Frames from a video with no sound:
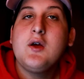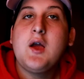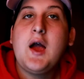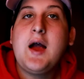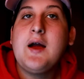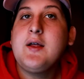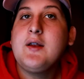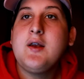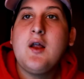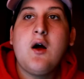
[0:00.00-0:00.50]

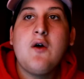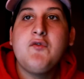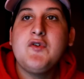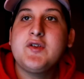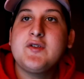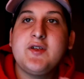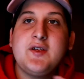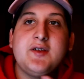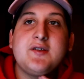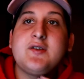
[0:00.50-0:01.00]
and
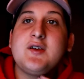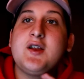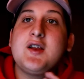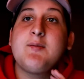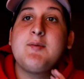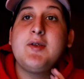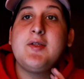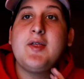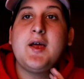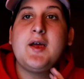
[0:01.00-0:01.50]
obviously it's gonna
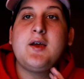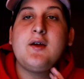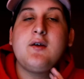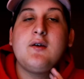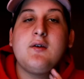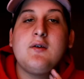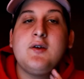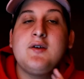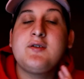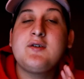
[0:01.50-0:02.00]
be like,
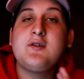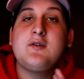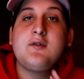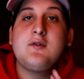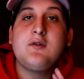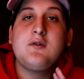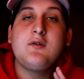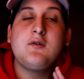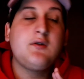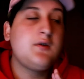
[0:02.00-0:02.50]
this
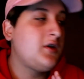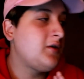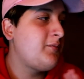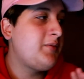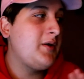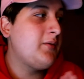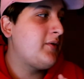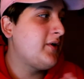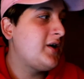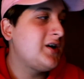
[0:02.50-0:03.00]
could
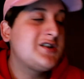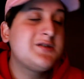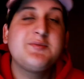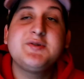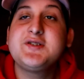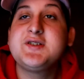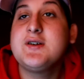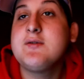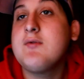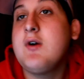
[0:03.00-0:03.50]
be
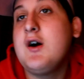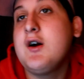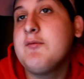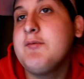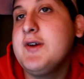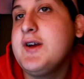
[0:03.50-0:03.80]
100% wrong